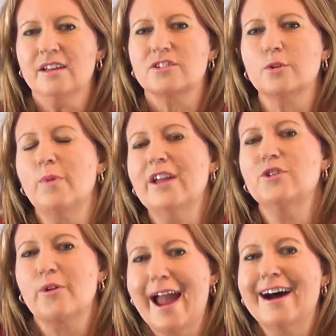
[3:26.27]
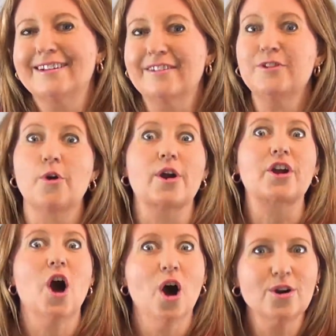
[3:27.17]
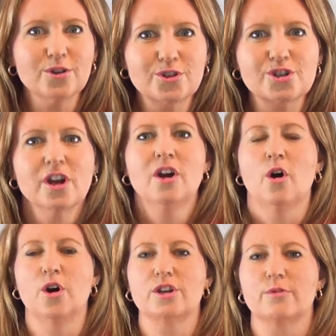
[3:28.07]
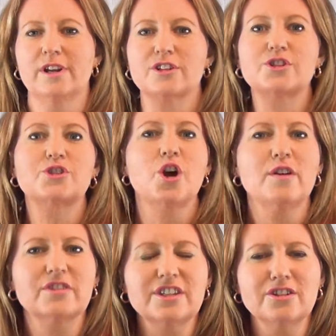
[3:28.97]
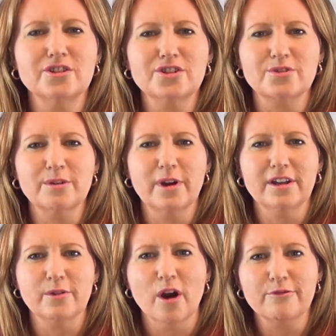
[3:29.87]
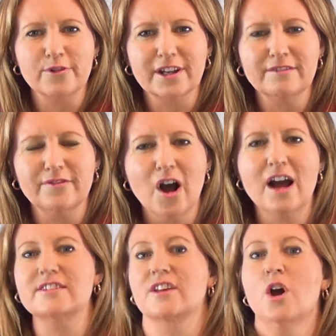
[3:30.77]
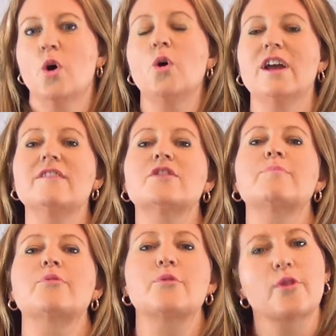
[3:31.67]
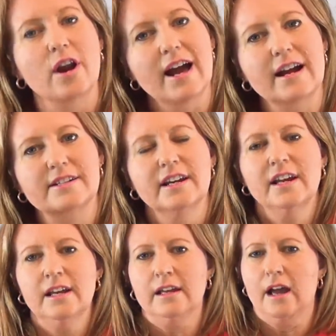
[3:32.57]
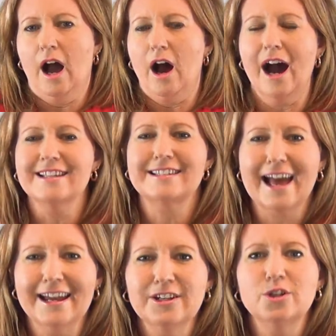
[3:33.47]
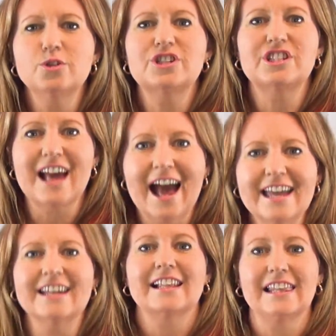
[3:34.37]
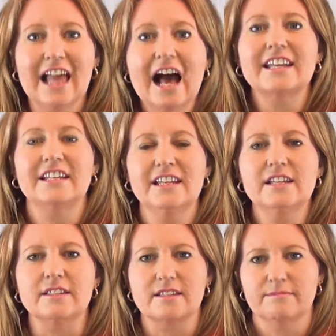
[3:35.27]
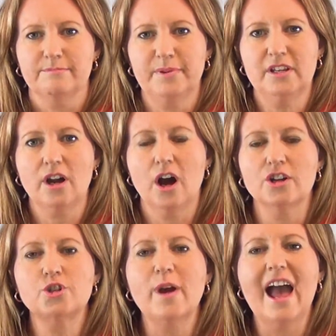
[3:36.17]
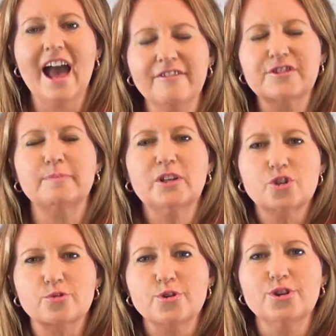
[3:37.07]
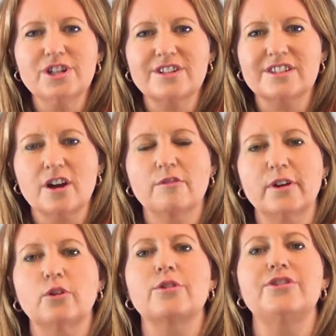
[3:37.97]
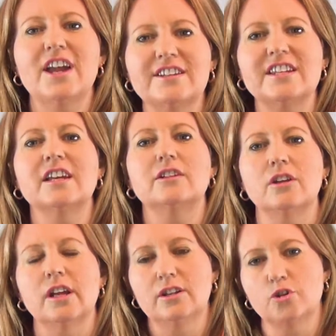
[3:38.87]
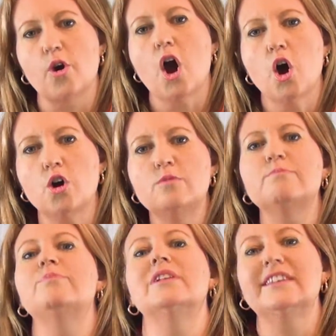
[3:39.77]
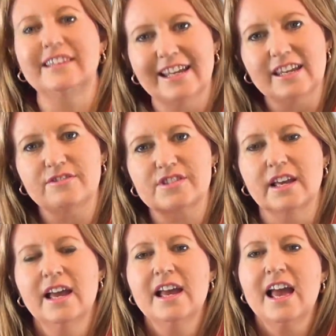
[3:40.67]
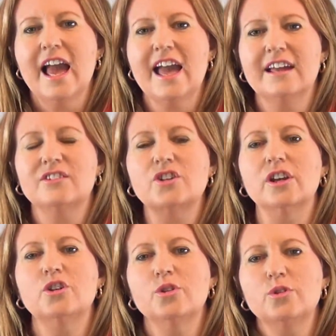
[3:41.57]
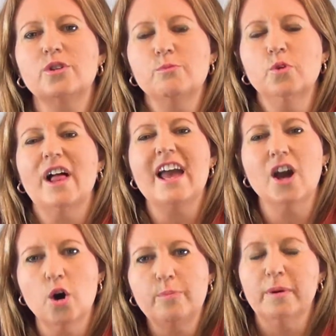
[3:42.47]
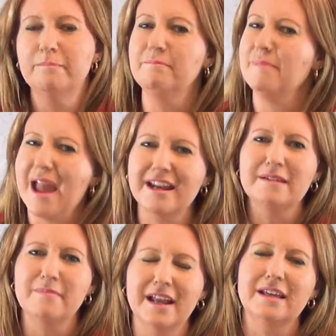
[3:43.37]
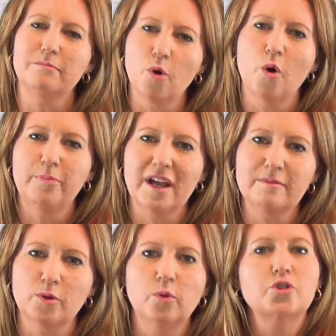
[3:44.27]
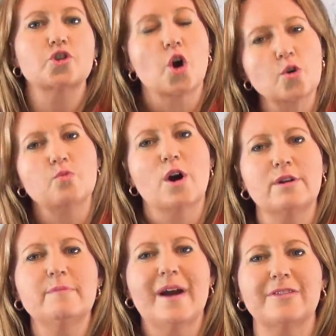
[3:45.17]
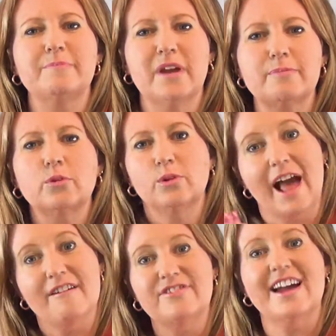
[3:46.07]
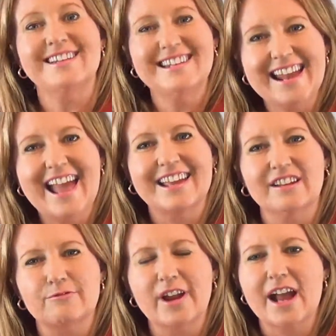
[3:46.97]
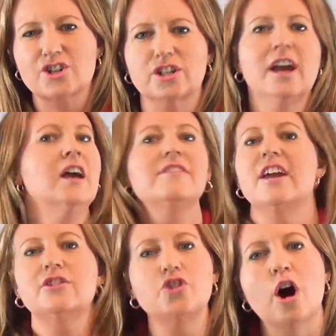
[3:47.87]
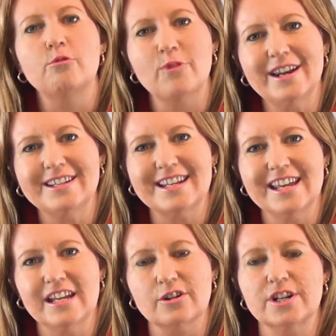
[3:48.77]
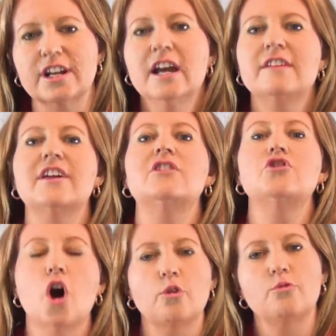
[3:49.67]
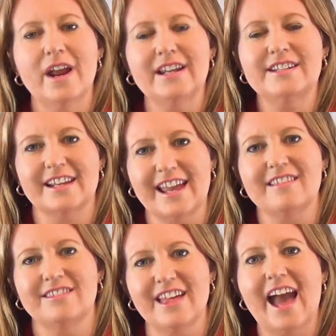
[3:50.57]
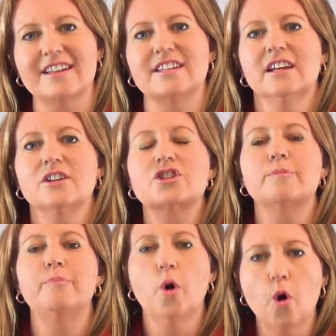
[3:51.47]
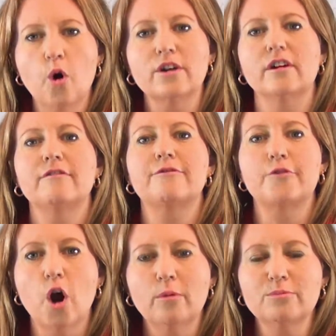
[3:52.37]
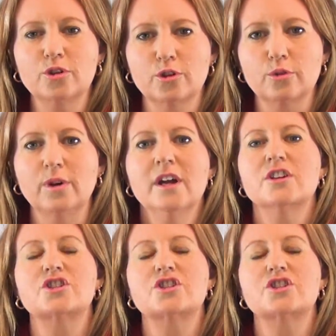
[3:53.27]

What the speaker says: So when you're out, if you're a coach or you're in a service industry where you're offering advice or even a product, I say to you, say it like it is, because you have to be true to yourself and authentic in your own beliefs, and you will help many, many more people. Don't worry about the people who will have that negative reaction. They're not ready to hear it. They're not ready to get that support from you.